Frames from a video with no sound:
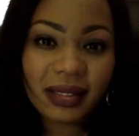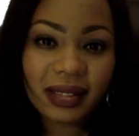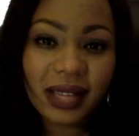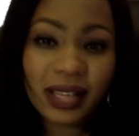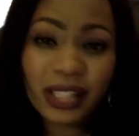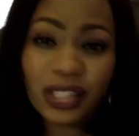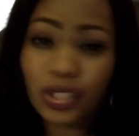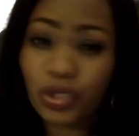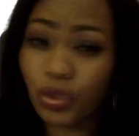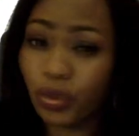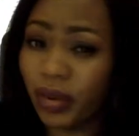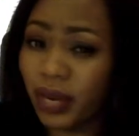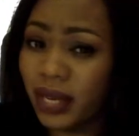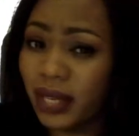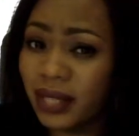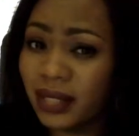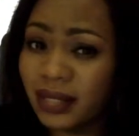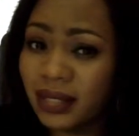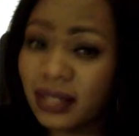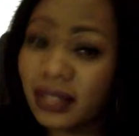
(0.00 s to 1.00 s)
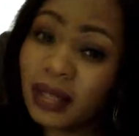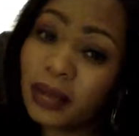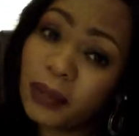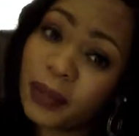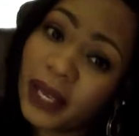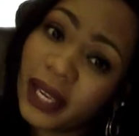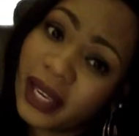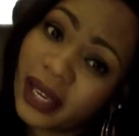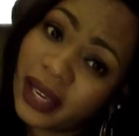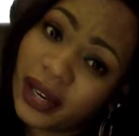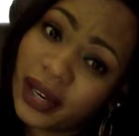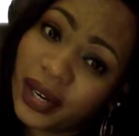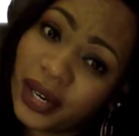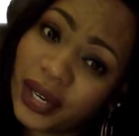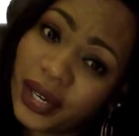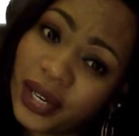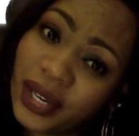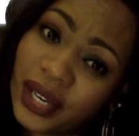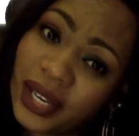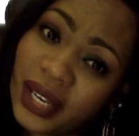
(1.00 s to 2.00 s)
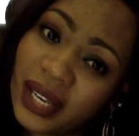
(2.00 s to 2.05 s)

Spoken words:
it's great to compare